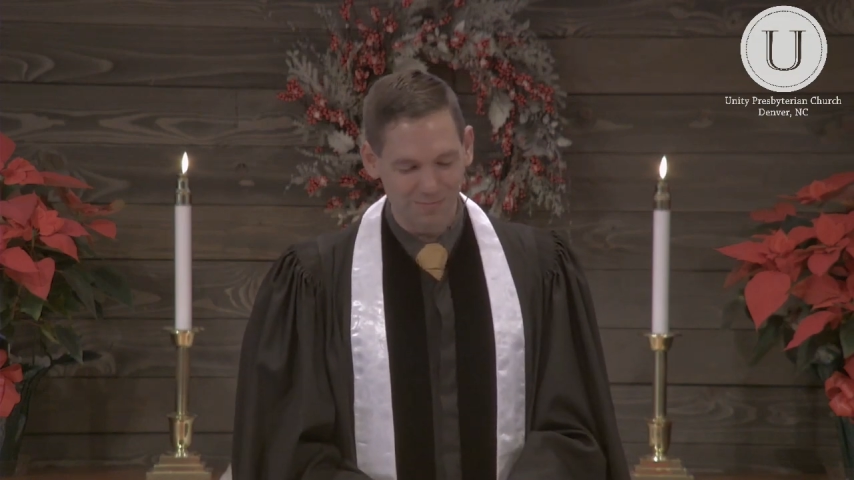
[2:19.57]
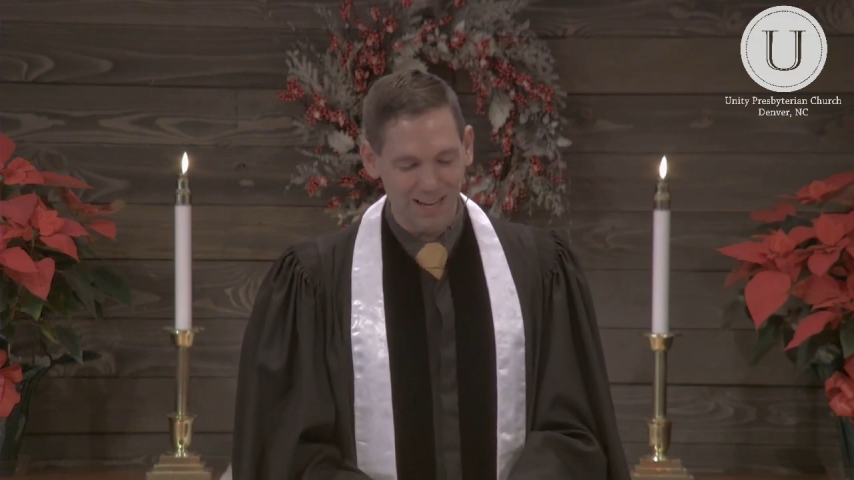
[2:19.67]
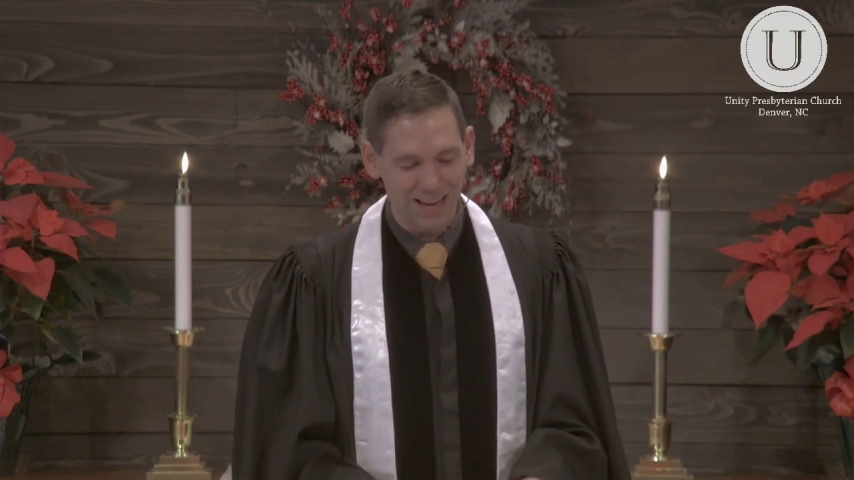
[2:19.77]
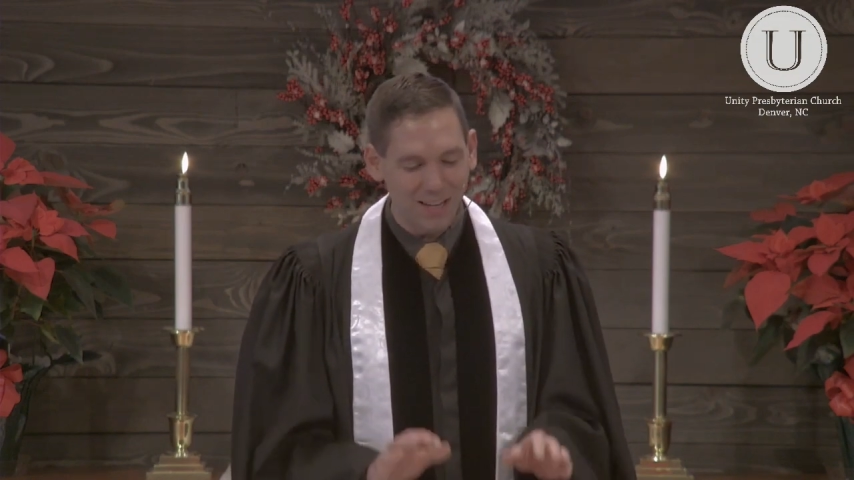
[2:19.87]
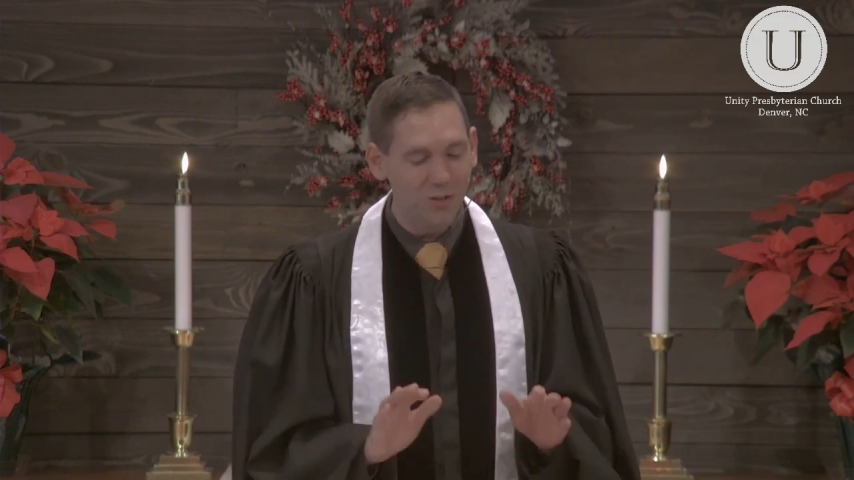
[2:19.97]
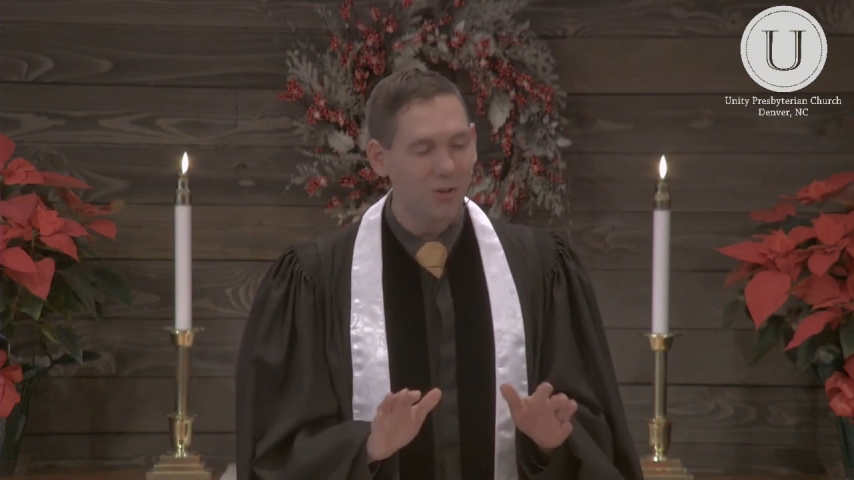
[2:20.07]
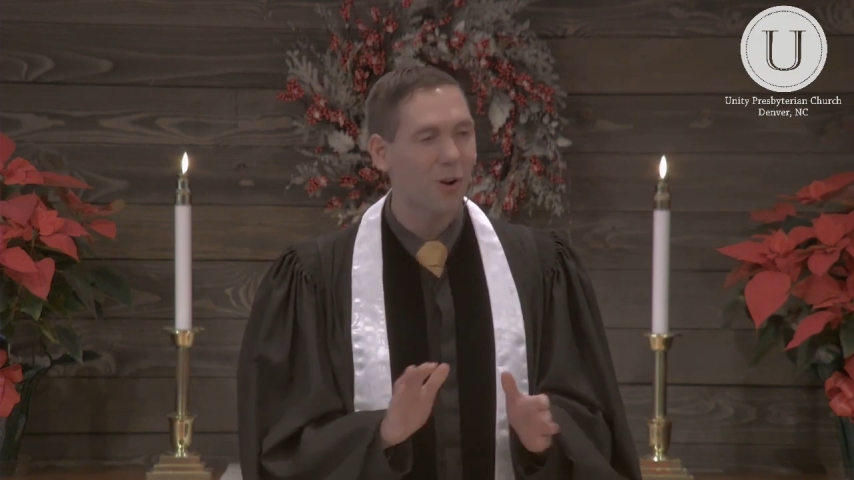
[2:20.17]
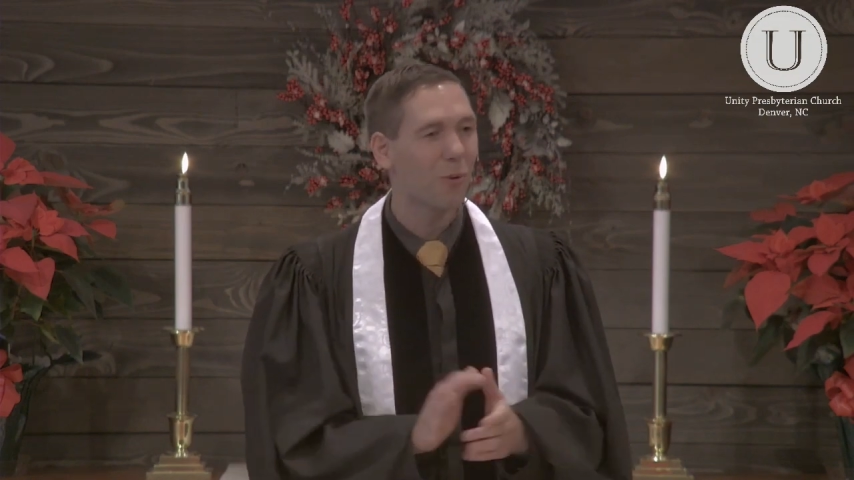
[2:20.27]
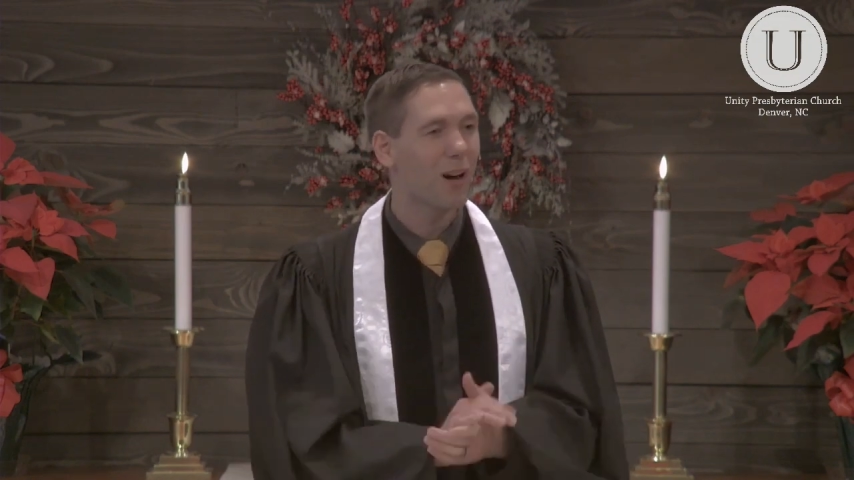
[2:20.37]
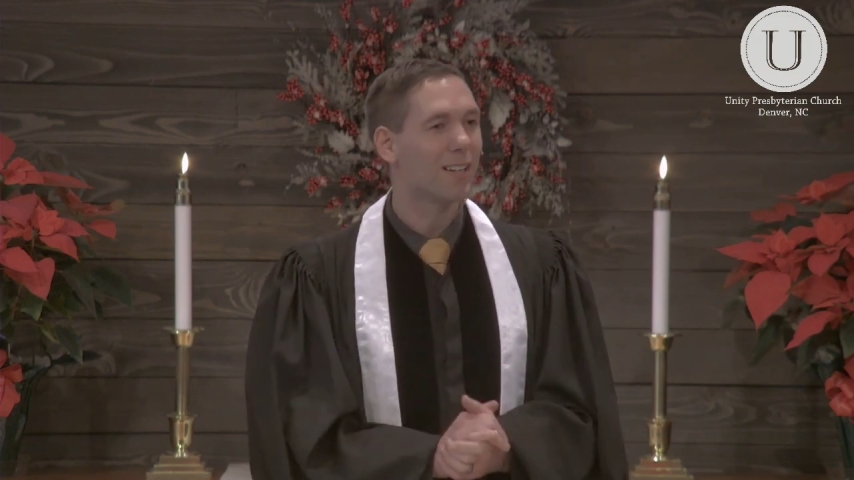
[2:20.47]
And you
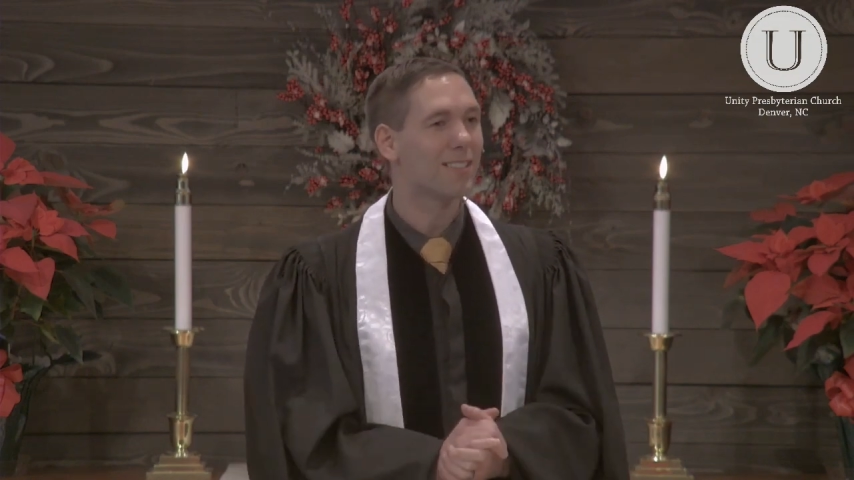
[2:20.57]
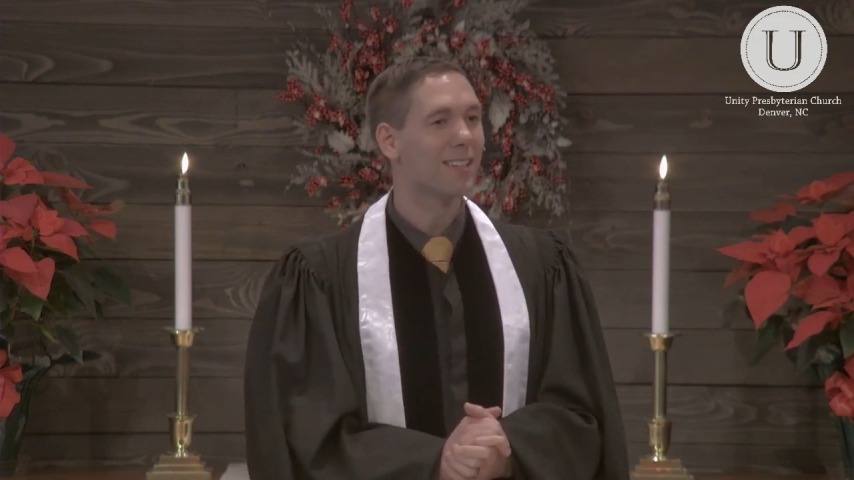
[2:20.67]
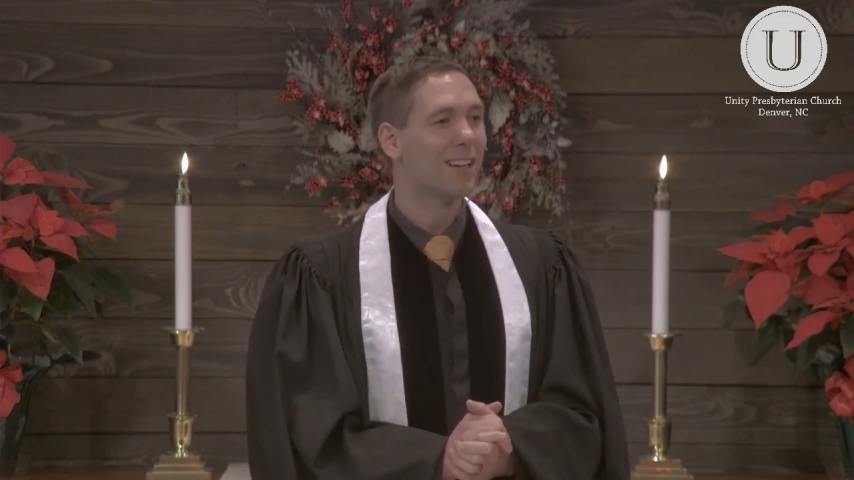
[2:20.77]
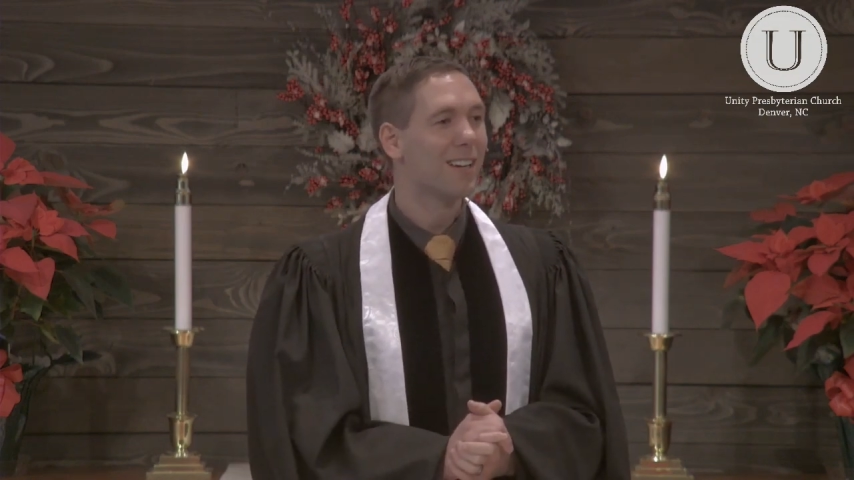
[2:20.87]
know what?